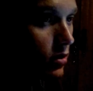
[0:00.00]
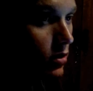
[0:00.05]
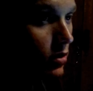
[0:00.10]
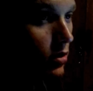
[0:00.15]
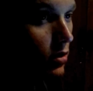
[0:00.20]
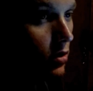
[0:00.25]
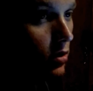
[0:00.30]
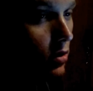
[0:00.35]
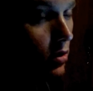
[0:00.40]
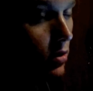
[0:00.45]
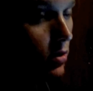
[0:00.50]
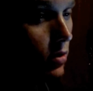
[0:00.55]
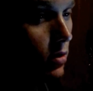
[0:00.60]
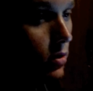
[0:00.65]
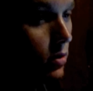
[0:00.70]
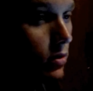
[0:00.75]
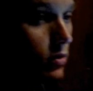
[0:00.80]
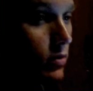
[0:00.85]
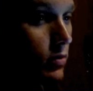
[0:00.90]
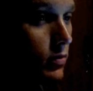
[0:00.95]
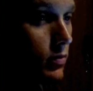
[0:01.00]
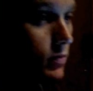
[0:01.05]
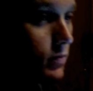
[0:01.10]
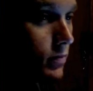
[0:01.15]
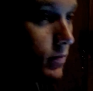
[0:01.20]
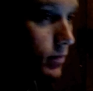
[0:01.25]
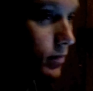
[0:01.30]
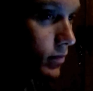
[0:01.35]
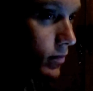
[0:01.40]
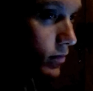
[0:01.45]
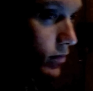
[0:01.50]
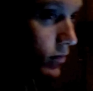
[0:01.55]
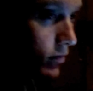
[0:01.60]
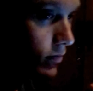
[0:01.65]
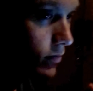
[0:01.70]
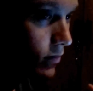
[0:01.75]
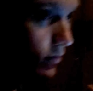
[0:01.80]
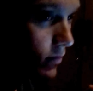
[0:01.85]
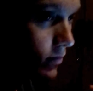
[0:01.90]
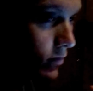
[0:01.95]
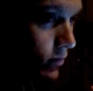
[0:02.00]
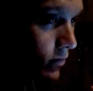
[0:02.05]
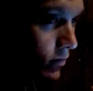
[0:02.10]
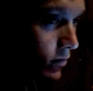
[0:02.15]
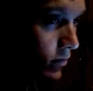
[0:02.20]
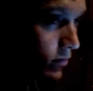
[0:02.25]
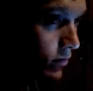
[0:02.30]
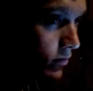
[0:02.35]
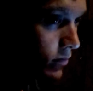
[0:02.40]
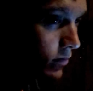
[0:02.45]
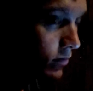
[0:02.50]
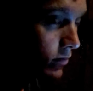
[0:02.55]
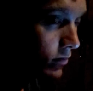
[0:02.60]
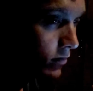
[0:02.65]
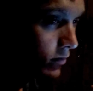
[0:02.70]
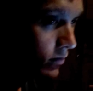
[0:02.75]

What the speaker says: (silence)